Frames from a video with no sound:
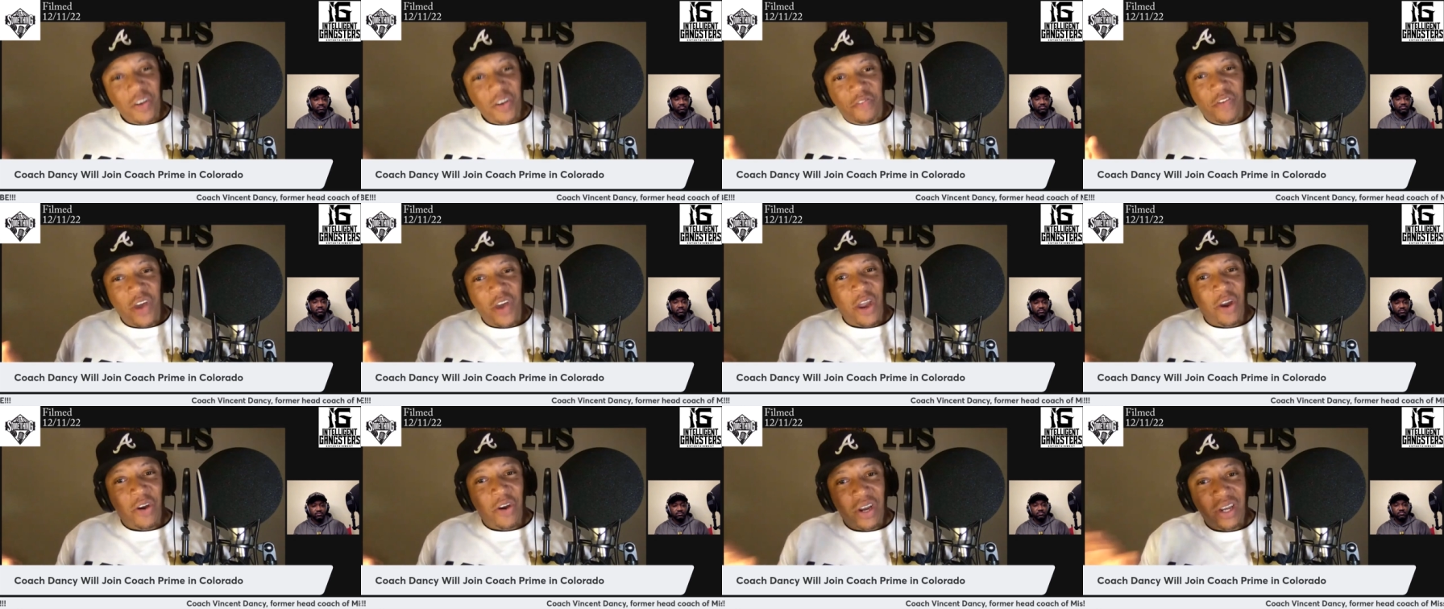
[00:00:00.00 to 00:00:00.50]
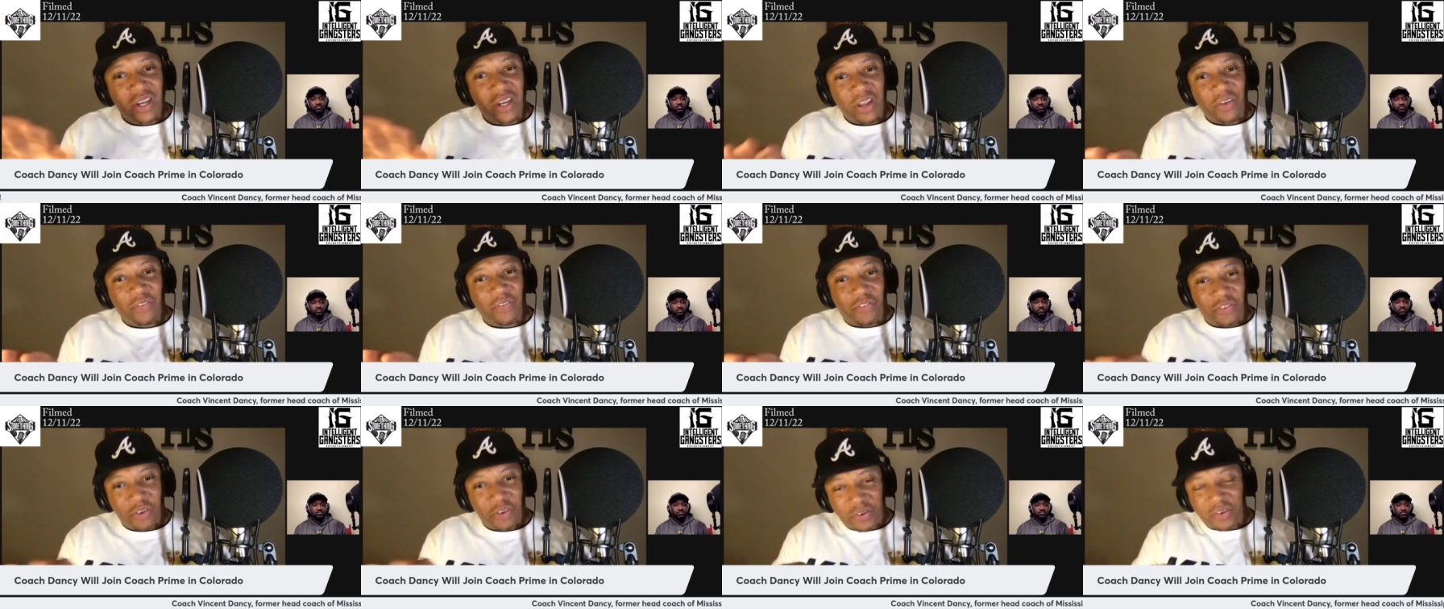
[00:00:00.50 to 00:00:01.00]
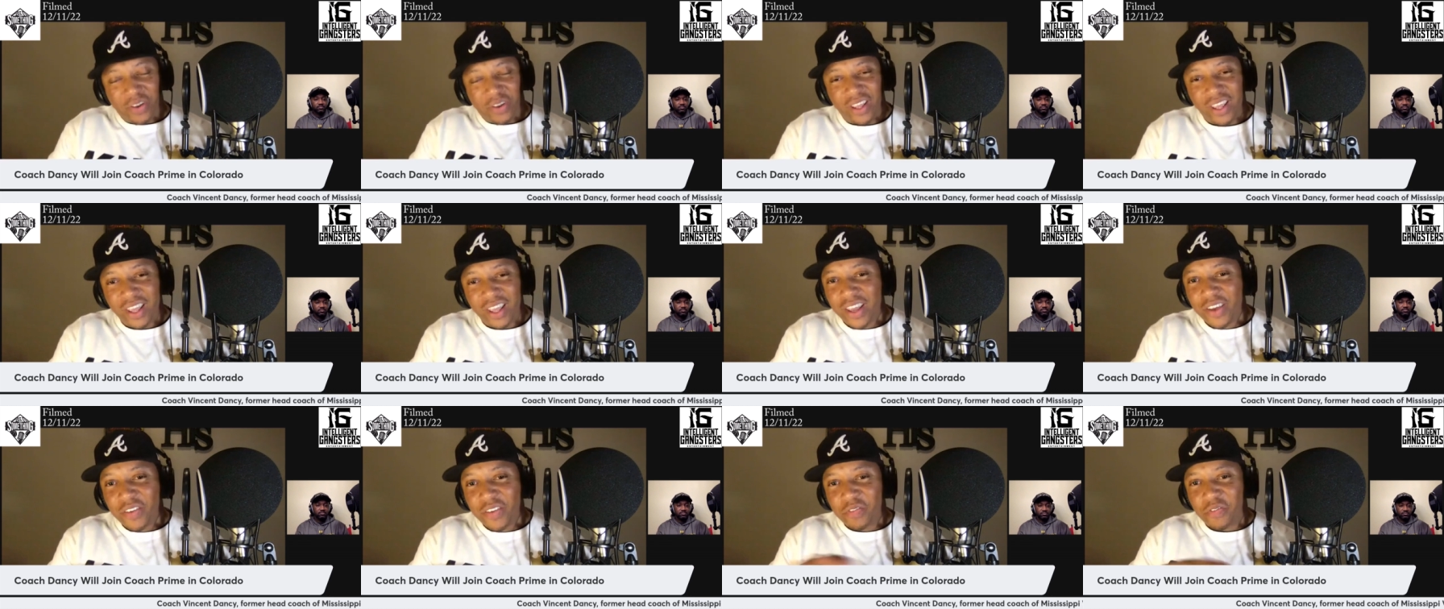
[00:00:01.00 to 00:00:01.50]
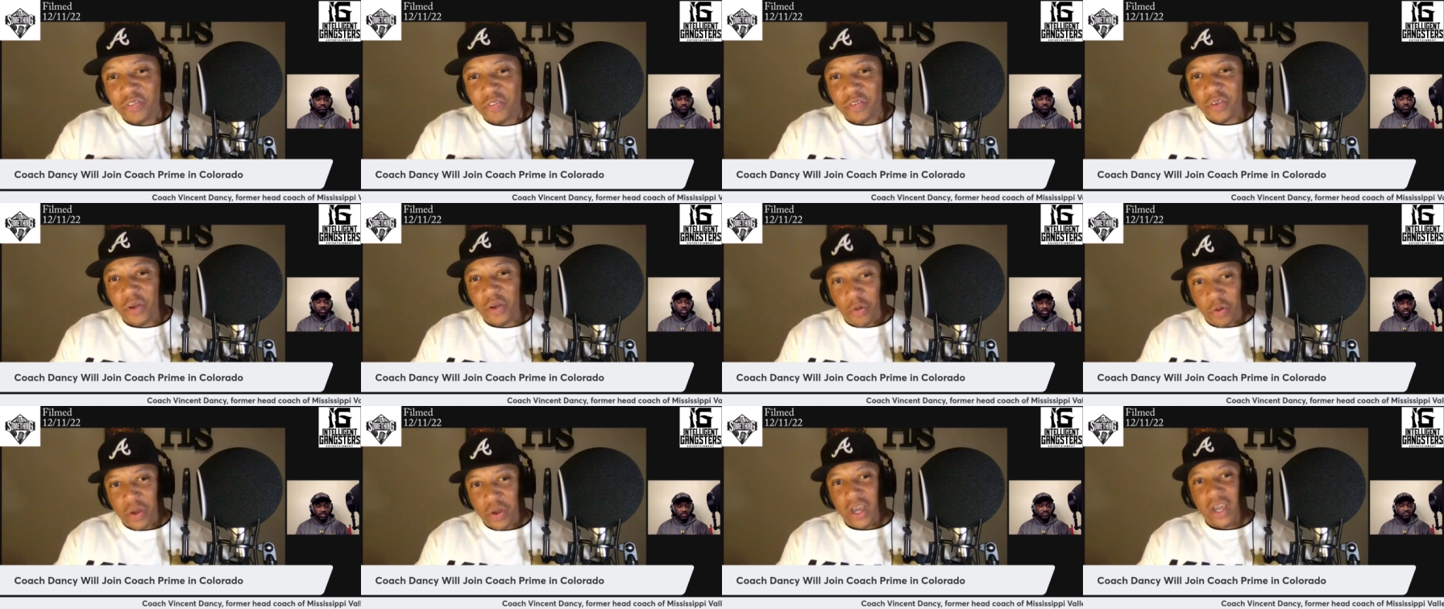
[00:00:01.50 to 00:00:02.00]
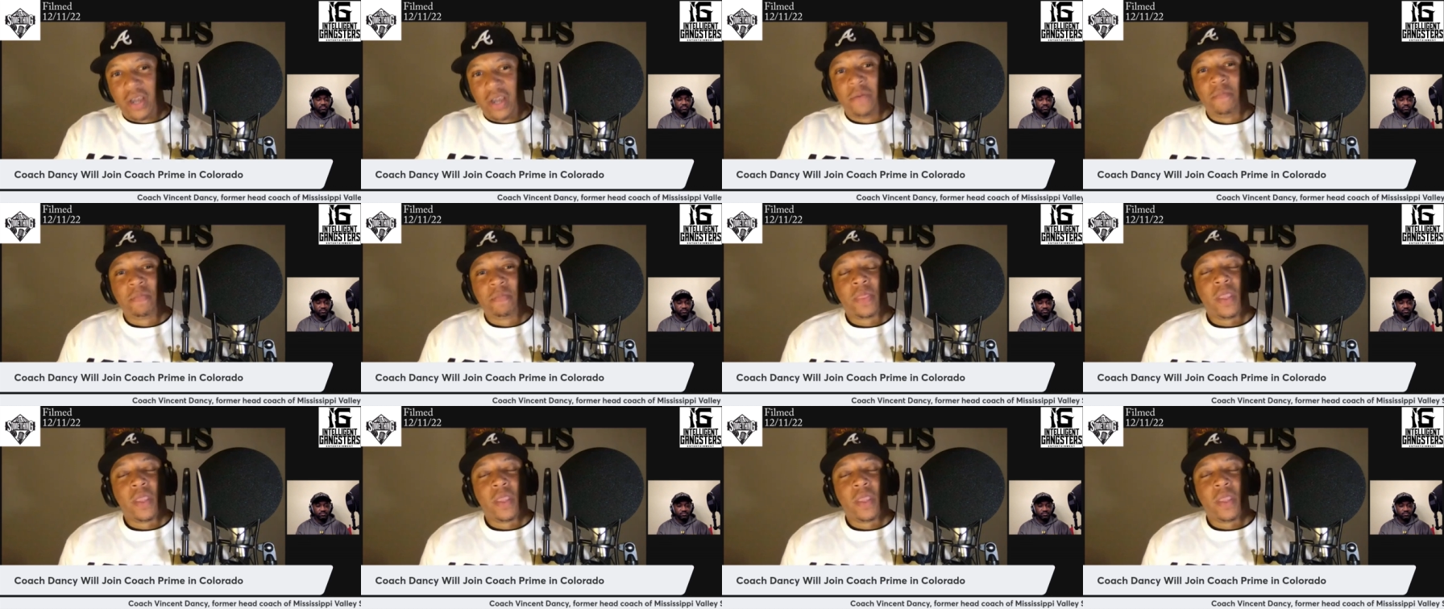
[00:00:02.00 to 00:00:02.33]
very different. Okay. Right.